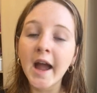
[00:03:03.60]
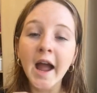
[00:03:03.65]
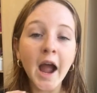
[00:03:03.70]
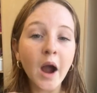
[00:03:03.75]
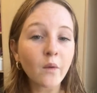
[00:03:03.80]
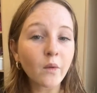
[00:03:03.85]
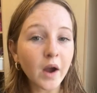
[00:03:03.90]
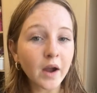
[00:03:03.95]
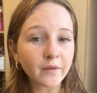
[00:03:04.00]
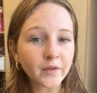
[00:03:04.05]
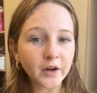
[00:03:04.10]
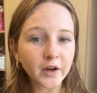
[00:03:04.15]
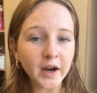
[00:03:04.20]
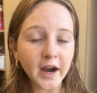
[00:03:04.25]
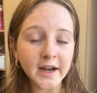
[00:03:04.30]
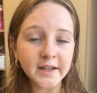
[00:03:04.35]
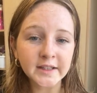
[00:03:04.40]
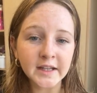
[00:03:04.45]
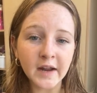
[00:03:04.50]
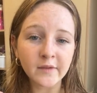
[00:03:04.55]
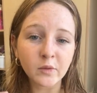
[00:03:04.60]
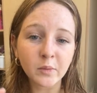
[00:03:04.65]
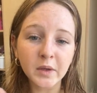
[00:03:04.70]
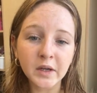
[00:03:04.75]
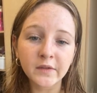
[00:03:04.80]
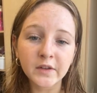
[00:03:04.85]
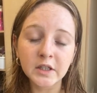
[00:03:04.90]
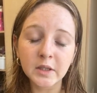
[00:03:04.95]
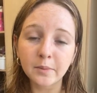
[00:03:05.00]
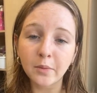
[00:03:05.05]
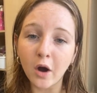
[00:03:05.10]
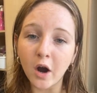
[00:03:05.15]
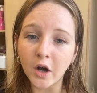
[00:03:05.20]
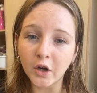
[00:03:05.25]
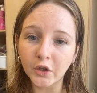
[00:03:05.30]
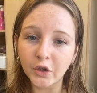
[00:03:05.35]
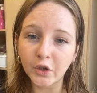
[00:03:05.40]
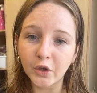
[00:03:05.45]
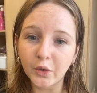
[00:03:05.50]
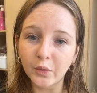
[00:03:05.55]
However, I did have a bit of a
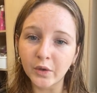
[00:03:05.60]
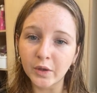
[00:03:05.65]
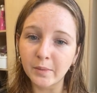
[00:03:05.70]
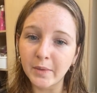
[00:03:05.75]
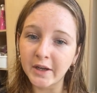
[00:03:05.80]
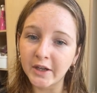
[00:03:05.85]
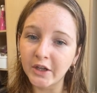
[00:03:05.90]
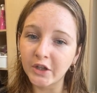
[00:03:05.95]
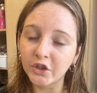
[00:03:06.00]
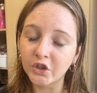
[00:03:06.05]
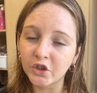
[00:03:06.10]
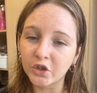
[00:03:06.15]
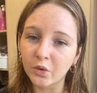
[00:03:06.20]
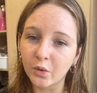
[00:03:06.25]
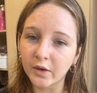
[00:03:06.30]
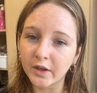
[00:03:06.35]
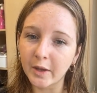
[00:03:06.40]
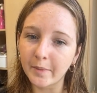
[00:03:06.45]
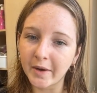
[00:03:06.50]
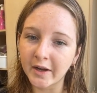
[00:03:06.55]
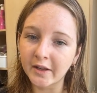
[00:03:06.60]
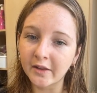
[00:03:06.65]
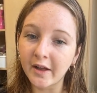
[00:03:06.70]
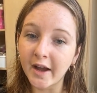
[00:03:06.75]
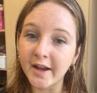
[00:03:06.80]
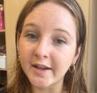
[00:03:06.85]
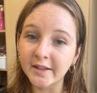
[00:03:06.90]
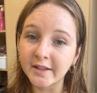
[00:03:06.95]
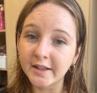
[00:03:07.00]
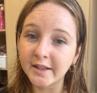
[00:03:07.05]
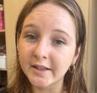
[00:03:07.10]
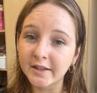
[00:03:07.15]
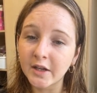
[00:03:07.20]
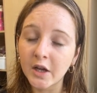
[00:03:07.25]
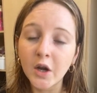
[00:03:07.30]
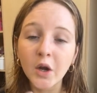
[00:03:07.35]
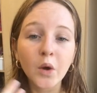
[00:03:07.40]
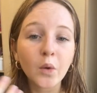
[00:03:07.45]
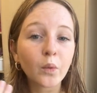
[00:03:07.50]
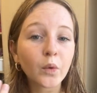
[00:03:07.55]
debacle with making sure that my classes
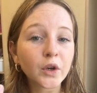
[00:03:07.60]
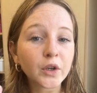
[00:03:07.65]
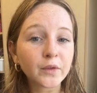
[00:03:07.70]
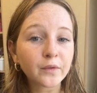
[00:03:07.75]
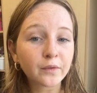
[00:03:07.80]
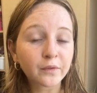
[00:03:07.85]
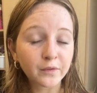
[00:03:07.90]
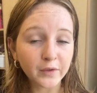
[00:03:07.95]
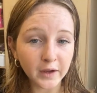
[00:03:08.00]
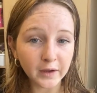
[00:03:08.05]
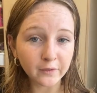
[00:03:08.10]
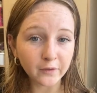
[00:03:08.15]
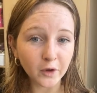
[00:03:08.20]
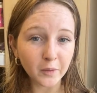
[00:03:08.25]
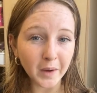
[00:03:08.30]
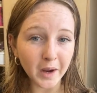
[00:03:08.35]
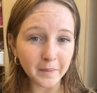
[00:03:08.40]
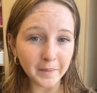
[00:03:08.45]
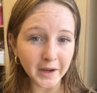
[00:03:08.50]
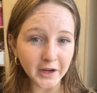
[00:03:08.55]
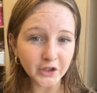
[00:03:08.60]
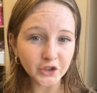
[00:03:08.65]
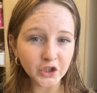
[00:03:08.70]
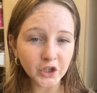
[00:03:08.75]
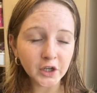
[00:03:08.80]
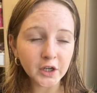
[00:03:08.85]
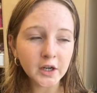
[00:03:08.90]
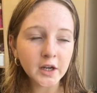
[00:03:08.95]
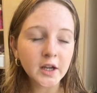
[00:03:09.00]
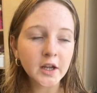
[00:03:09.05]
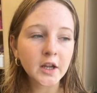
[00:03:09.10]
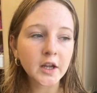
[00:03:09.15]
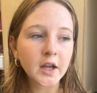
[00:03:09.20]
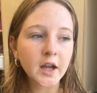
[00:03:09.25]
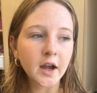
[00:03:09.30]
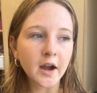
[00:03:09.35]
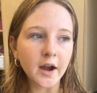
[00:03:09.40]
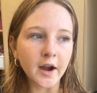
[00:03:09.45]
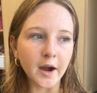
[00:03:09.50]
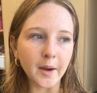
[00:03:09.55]
would fit for my major.
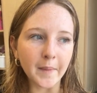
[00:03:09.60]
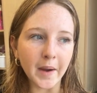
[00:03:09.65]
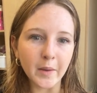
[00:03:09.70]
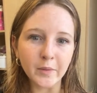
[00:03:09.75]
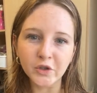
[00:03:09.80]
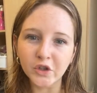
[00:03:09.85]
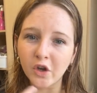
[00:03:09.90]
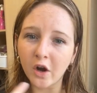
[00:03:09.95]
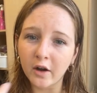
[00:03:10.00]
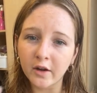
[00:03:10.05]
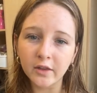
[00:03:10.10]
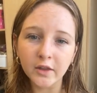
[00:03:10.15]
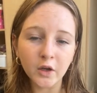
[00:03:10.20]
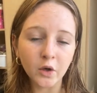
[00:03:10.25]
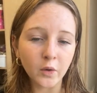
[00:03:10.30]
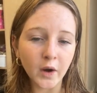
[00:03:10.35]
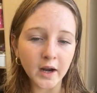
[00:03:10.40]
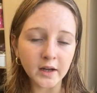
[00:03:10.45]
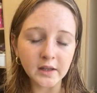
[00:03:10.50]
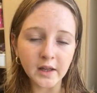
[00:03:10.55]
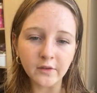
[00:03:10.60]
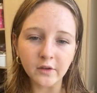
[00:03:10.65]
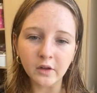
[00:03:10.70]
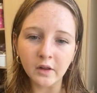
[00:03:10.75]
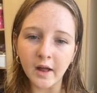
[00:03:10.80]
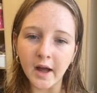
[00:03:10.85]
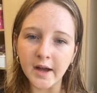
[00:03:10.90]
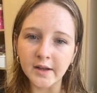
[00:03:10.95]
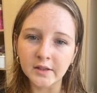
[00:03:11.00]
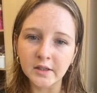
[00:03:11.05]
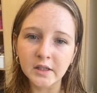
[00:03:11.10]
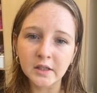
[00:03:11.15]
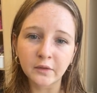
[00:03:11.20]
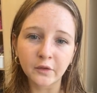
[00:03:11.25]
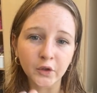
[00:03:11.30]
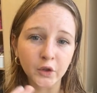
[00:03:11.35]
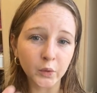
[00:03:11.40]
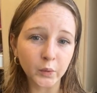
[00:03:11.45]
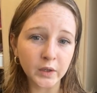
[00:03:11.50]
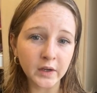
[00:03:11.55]
I was not in the correct level classes
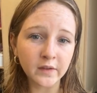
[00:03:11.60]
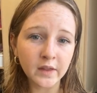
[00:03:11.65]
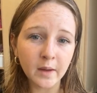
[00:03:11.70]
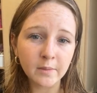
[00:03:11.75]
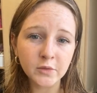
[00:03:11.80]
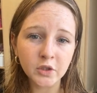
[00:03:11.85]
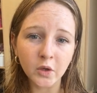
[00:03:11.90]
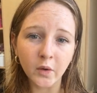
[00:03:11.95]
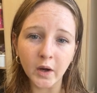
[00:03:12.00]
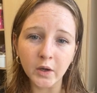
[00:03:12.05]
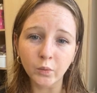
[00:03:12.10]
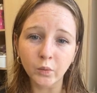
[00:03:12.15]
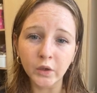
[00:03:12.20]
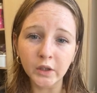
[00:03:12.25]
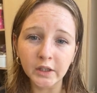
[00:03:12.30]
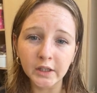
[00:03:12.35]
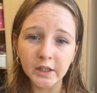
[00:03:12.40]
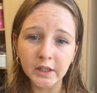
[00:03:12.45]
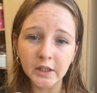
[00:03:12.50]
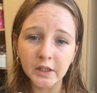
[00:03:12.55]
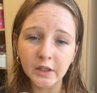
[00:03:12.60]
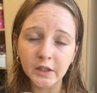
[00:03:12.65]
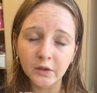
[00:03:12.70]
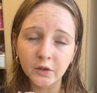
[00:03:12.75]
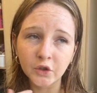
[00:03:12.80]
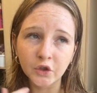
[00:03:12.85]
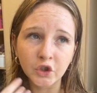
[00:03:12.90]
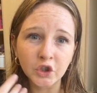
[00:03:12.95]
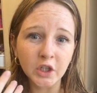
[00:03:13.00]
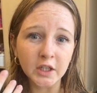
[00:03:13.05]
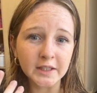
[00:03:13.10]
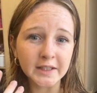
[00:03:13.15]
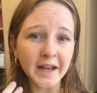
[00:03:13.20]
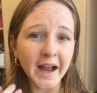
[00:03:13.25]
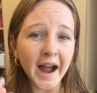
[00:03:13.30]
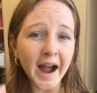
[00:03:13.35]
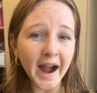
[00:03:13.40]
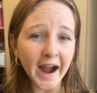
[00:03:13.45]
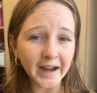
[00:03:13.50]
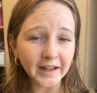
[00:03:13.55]
for 3 of them, so I really just
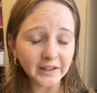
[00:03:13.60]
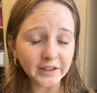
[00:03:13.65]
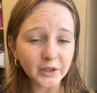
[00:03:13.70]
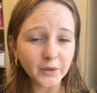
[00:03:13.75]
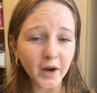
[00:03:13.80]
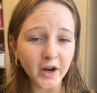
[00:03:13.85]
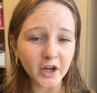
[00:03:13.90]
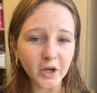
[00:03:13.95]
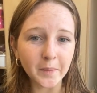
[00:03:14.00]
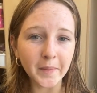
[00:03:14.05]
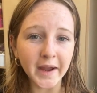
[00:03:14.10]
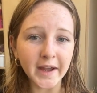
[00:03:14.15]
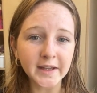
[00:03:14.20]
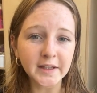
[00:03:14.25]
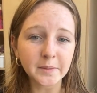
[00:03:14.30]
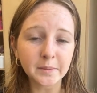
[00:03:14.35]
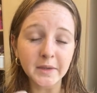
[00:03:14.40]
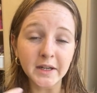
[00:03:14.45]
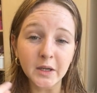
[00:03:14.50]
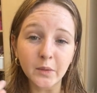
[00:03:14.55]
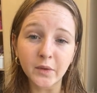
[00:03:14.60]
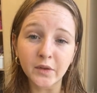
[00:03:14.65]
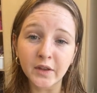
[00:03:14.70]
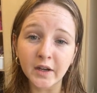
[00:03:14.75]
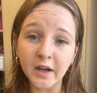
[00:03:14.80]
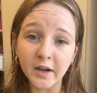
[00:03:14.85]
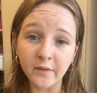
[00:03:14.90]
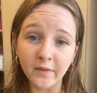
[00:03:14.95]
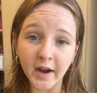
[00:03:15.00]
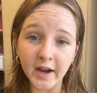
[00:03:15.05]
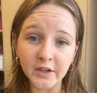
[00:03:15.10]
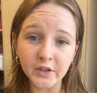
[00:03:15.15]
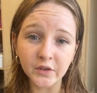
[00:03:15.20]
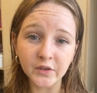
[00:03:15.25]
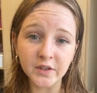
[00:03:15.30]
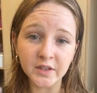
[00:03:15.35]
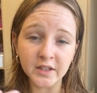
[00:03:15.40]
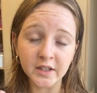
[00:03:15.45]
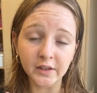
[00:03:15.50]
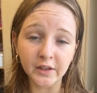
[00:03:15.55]
highly recommend meeting with an advisor
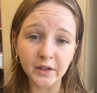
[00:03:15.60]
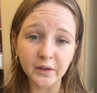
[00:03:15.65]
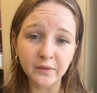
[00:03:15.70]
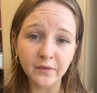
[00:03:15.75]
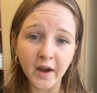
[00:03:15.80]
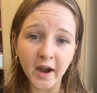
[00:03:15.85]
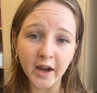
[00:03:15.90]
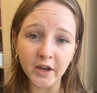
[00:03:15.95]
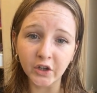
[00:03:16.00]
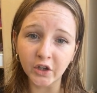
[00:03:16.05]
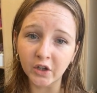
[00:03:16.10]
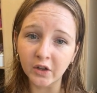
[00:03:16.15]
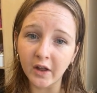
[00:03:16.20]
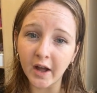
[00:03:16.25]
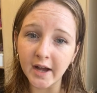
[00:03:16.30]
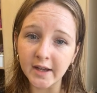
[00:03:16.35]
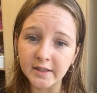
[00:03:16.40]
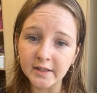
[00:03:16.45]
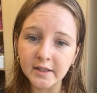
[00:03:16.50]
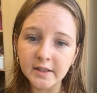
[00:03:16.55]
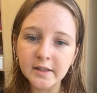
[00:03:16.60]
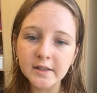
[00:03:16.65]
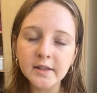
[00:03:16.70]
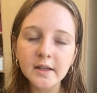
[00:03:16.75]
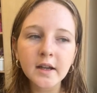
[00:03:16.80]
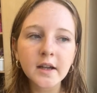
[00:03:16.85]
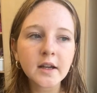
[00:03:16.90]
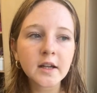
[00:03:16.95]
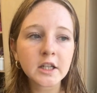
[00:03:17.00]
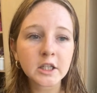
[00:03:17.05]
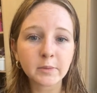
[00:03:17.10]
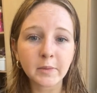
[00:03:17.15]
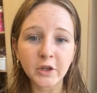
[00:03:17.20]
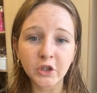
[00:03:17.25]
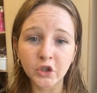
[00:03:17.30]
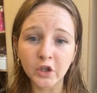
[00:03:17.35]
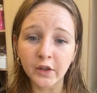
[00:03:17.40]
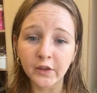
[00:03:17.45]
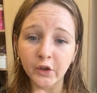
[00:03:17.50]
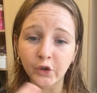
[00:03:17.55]
and solidifying your classes to make
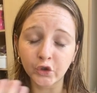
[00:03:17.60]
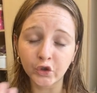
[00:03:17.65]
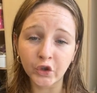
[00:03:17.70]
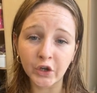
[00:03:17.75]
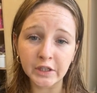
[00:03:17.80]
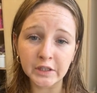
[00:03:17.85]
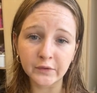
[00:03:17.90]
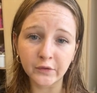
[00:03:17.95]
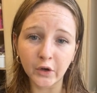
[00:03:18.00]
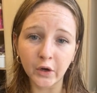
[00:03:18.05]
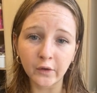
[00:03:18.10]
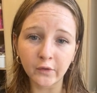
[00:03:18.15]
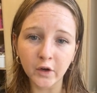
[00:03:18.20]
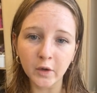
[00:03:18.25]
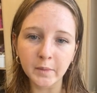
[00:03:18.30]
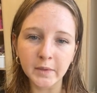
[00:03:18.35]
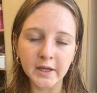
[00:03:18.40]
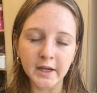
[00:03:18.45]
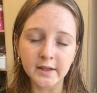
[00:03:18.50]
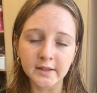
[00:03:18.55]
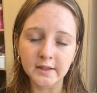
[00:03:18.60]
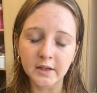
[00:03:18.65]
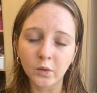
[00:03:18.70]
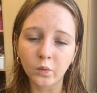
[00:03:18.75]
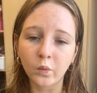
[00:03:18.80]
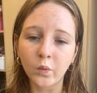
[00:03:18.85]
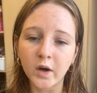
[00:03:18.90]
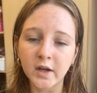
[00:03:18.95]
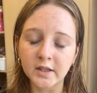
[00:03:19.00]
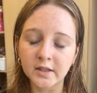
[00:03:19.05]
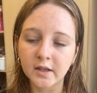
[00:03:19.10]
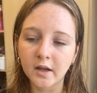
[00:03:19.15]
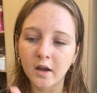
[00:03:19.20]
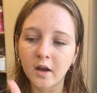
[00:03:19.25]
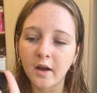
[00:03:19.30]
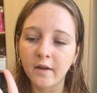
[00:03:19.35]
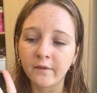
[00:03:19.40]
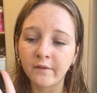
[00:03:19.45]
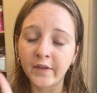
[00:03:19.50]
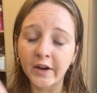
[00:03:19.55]
sure that they'll transfer over, because it was
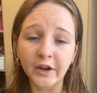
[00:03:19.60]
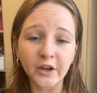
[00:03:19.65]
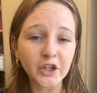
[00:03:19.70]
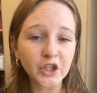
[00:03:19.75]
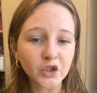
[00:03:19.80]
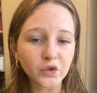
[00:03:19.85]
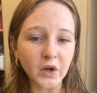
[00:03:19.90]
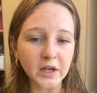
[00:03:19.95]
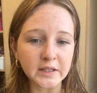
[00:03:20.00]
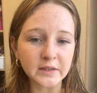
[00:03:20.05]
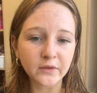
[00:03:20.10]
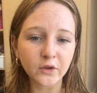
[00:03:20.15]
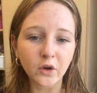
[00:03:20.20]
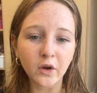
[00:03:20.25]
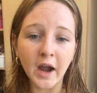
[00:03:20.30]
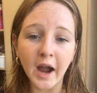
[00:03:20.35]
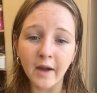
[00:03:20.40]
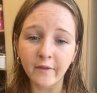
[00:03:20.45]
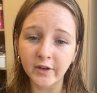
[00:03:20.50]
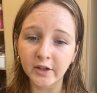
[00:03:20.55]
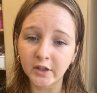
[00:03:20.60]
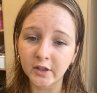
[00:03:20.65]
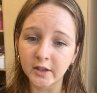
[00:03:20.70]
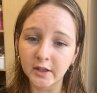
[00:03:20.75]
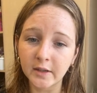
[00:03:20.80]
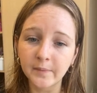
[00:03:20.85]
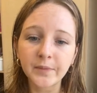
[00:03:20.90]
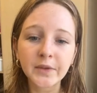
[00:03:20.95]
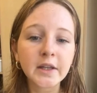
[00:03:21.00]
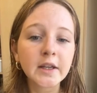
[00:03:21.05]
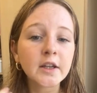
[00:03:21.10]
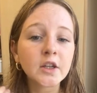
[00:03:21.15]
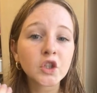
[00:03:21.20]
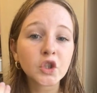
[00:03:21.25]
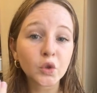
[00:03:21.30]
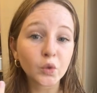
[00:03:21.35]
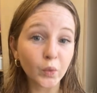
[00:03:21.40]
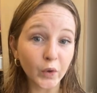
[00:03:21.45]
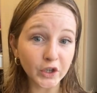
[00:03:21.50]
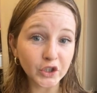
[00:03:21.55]
very stressful having to
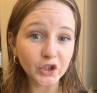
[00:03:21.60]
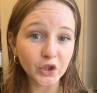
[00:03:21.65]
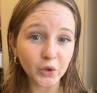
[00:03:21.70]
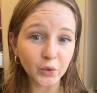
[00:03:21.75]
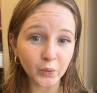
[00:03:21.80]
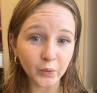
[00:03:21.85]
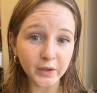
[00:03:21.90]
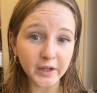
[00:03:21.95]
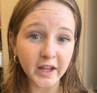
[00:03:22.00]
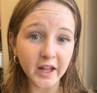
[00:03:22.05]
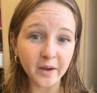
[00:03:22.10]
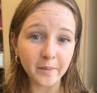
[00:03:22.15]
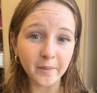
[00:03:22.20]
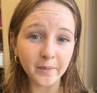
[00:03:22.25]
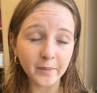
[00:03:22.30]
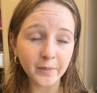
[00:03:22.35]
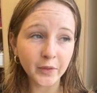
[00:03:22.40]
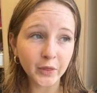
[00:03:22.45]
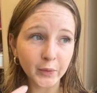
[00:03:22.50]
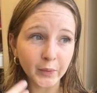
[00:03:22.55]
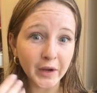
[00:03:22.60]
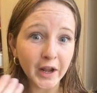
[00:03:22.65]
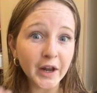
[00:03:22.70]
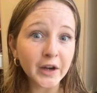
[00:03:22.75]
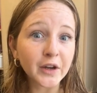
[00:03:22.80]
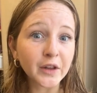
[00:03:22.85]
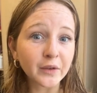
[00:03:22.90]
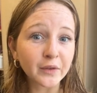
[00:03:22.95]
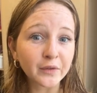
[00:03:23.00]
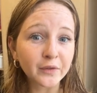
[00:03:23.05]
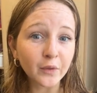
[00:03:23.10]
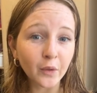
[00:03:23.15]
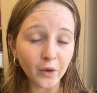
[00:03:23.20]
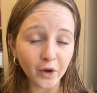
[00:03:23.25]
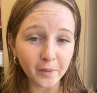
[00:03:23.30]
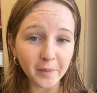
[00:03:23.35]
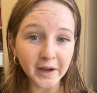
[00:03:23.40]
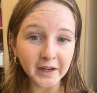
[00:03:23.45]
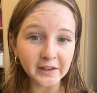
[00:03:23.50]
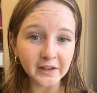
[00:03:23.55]
switch three out of the
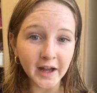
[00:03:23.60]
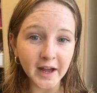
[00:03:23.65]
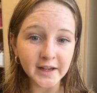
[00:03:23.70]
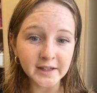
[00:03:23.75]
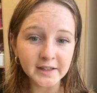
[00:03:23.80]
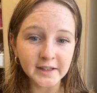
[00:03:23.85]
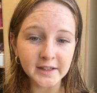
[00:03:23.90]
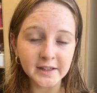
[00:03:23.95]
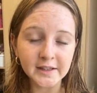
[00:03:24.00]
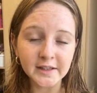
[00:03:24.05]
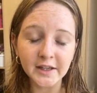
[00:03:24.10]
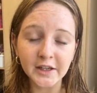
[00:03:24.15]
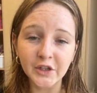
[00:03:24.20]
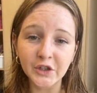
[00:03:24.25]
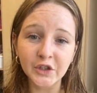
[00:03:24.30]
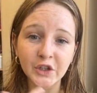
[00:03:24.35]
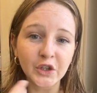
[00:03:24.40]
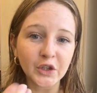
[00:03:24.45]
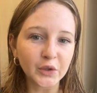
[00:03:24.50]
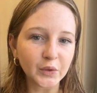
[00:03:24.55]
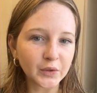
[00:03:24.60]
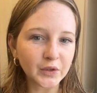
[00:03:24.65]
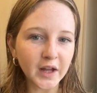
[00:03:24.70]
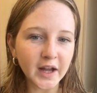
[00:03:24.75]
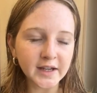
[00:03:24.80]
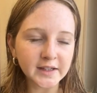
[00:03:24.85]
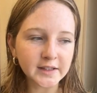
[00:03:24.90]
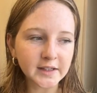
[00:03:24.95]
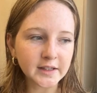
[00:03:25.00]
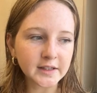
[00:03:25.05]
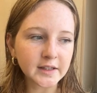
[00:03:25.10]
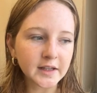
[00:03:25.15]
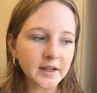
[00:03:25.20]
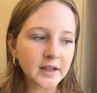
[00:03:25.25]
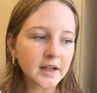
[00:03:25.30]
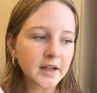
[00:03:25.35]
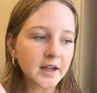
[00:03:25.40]
4 of my classes into new classes.